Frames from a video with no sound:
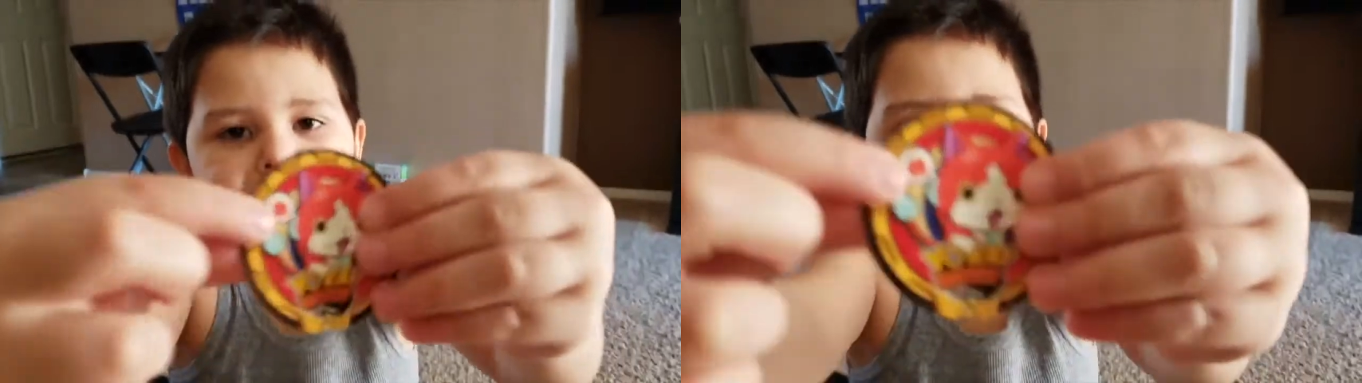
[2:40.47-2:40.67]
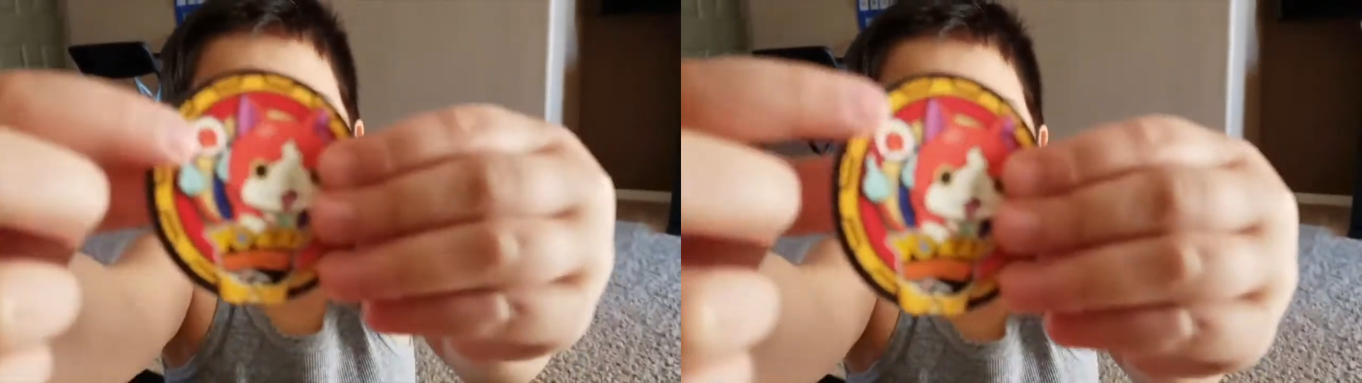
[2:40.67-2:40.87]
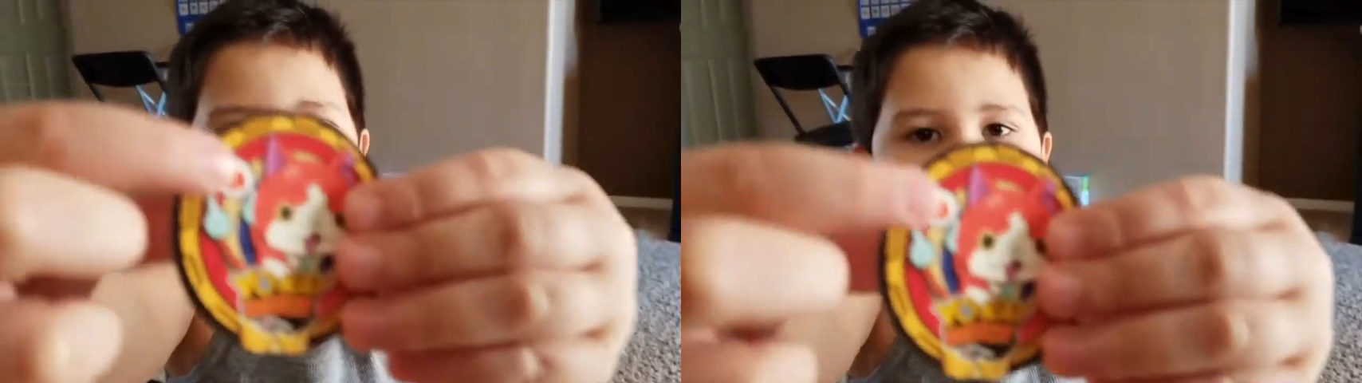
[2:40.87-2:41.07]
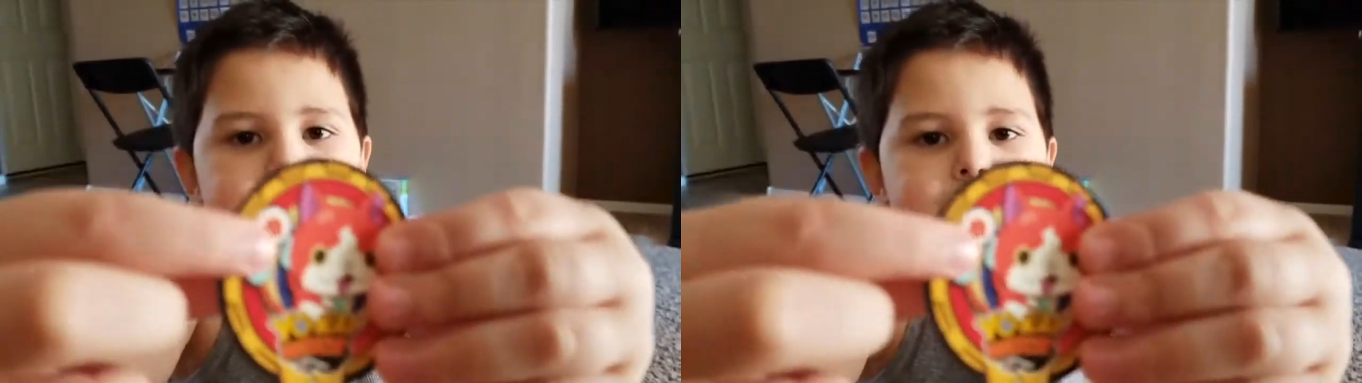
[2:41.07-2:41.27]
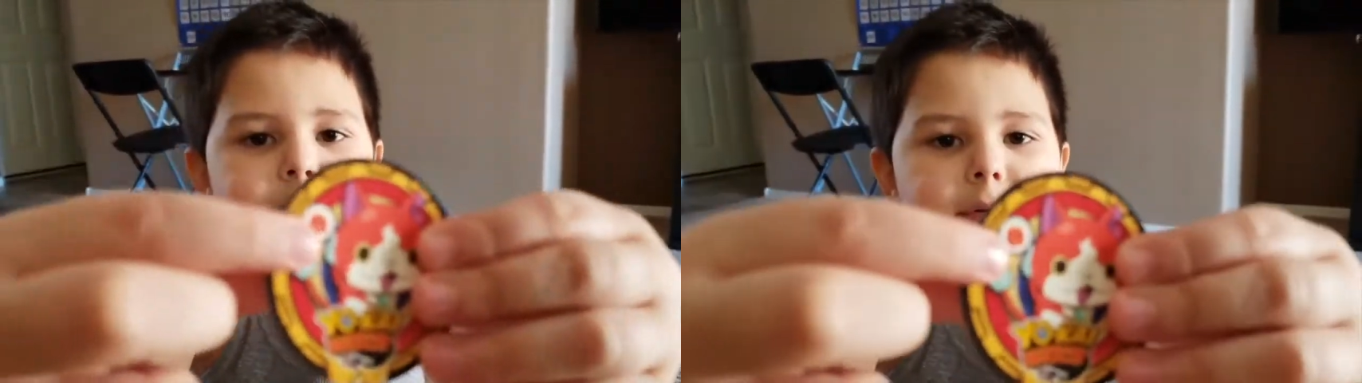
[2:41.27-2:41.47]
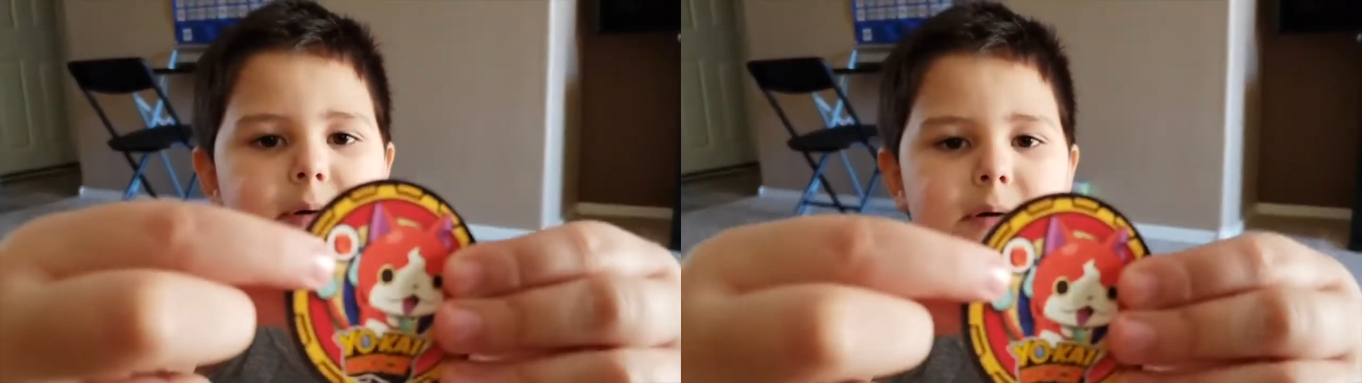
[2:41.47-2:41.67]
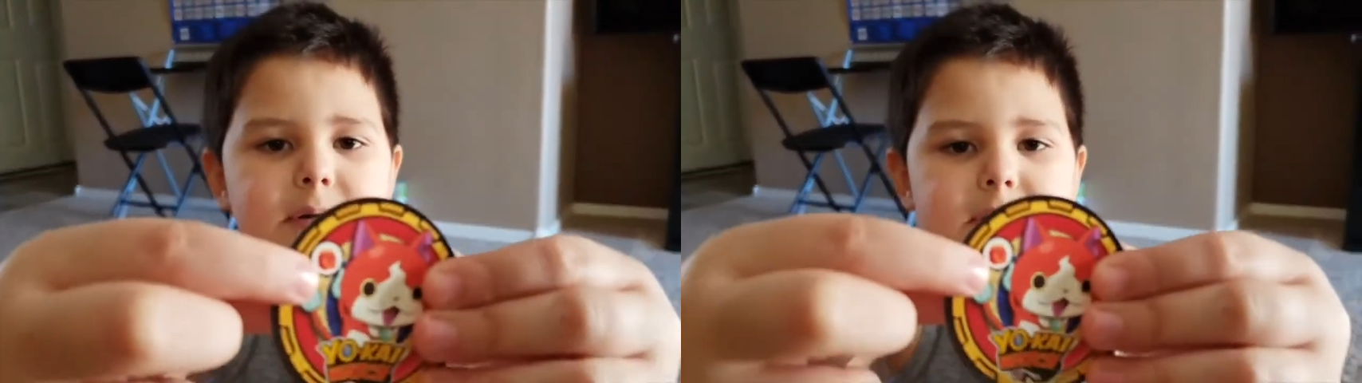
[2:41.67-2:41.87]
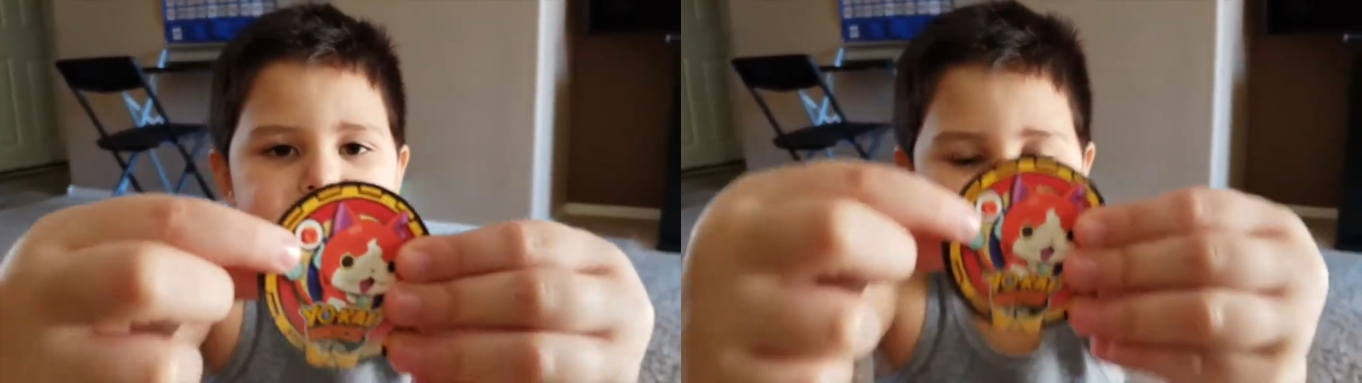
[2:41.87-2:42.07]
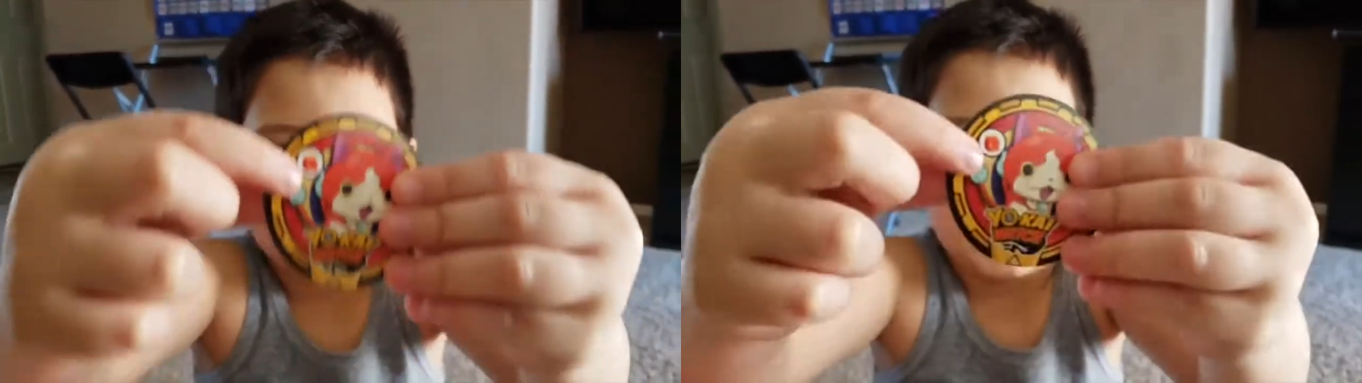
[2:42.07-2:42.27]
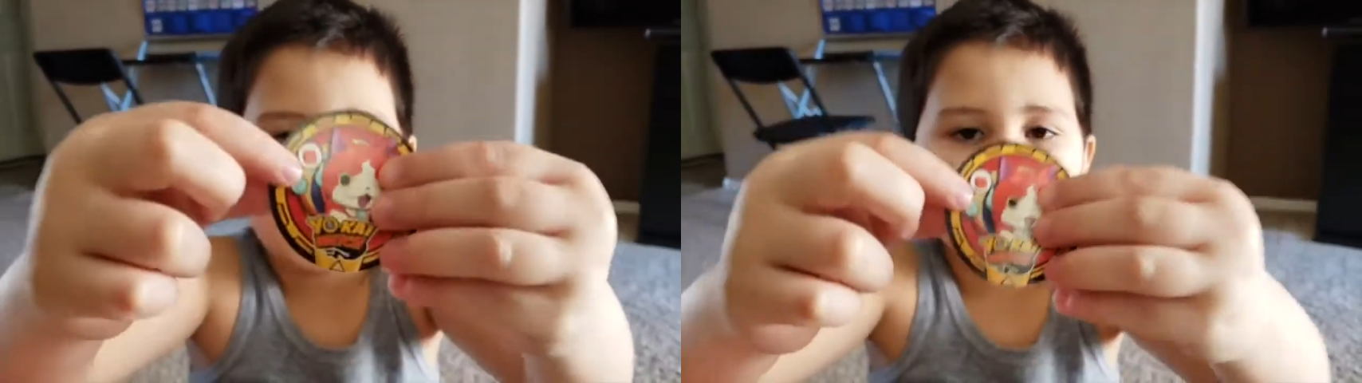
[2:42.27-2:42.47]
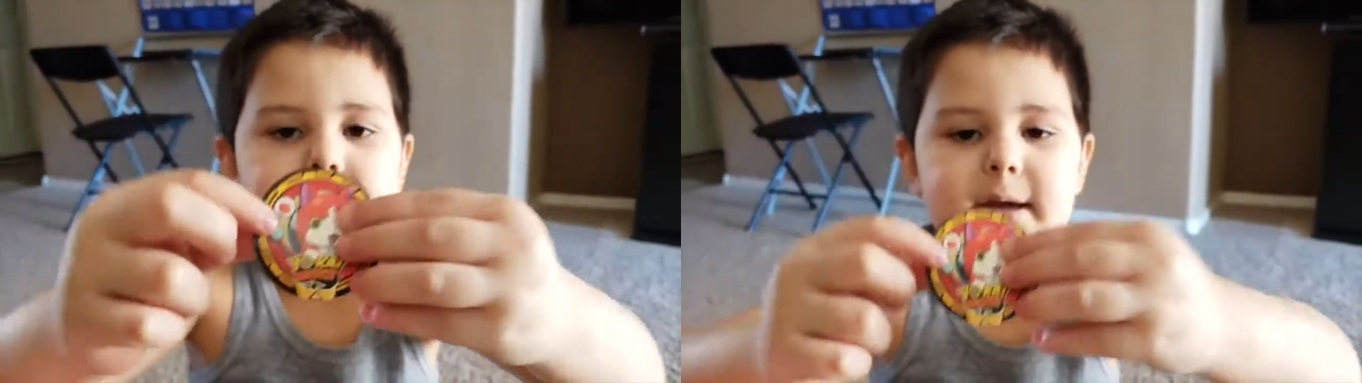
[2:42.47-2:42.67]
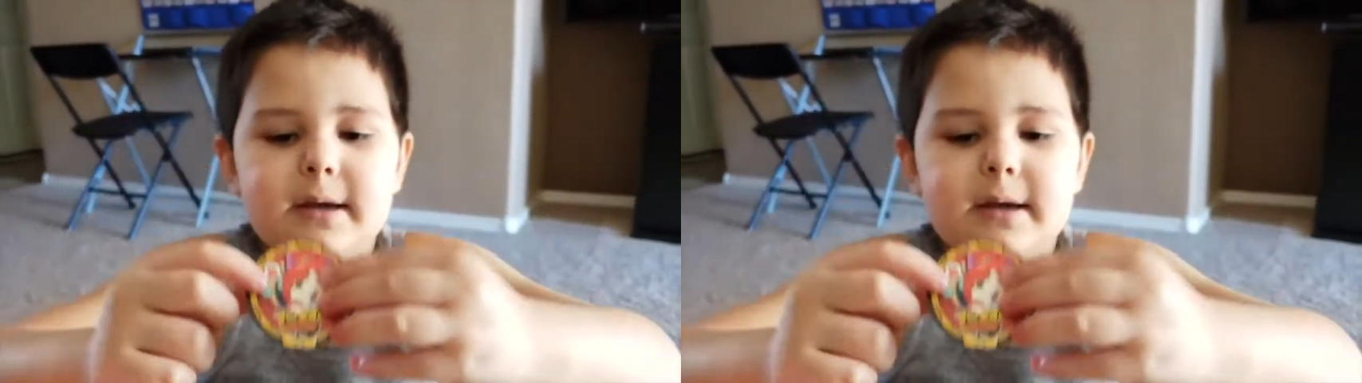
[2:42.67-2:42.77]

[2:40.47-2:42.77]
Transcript: Happy Mail. Yeah.